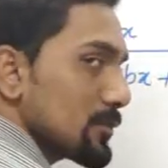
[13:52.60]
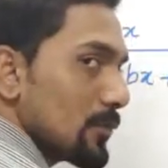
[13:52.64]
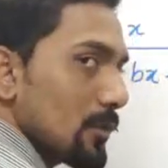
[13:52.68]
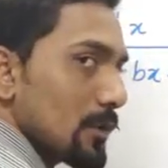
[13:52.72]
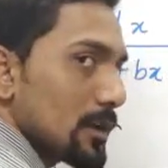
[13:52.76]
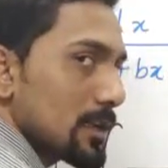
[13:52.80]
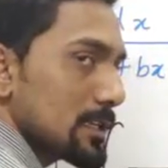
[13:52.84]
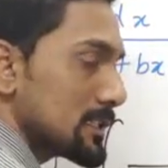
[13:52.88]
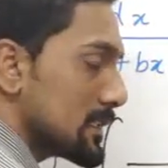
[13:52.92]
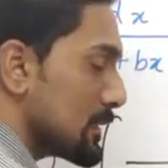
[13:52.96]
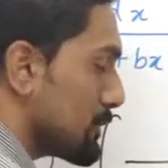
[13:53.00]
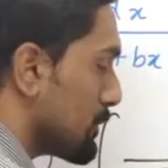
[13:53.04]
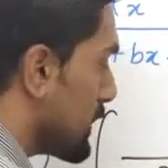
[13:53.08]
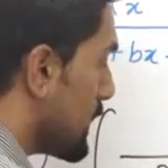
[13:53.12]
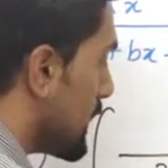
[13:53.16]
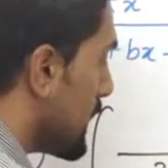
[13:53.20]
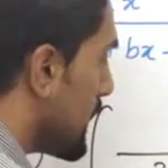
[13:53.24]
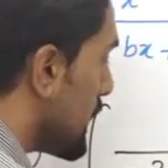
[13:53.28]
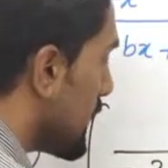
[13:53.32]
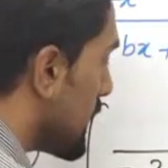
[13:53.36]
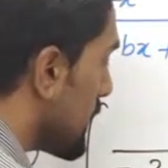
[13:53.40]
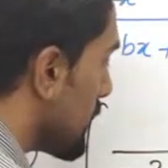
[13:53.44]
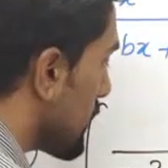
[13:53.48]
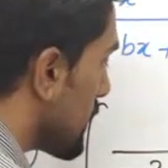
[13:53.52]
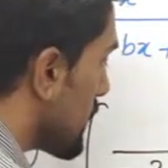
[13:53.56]
4AC.
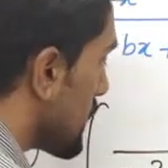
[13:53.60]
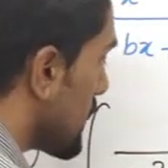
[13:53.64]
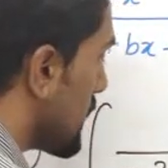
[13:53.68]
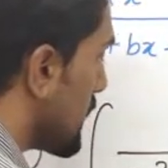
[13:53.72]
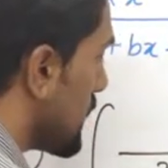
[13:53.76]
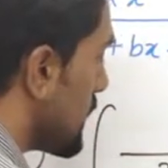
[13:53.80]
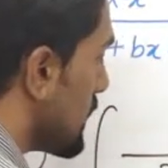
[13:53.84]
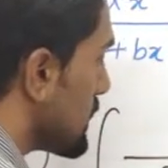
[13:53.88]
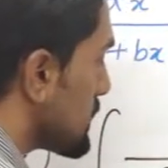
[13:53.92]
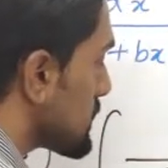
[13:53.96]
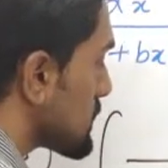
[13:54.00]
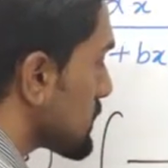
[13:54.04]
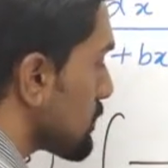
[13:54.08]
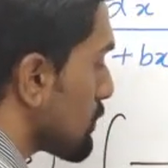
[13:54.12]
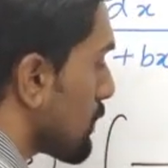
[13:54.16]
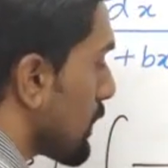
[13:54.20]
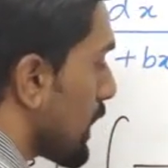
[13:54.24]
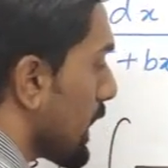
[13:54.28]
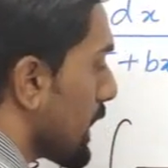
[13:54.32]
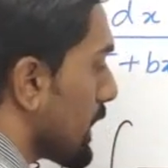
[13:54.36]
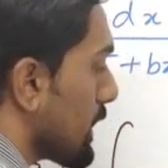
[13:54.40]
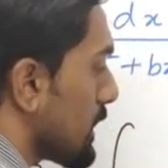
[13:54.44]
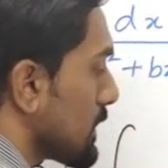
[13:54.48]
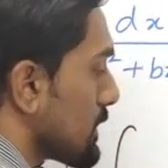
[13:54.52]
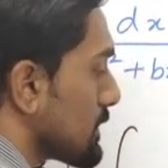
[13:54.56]
B is
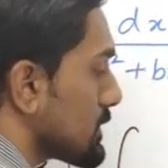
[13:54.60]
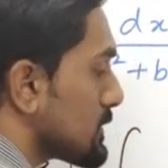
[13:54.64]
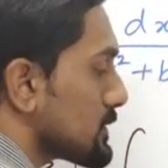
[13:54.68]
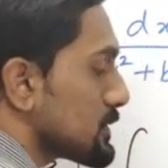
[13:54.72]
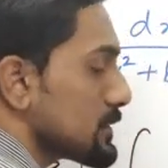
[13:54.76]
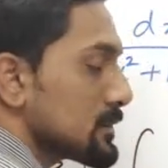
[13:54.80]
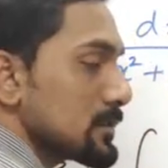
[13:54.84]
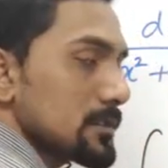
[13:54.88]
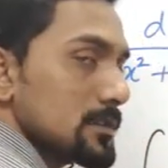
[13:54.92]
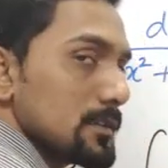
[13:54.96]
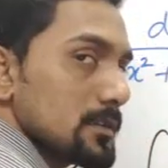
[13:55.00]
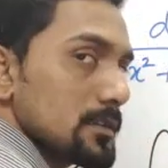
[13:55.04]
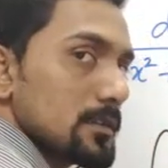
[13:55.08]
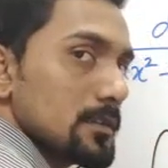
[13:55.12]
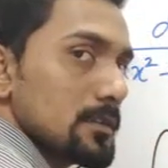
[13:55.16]
minus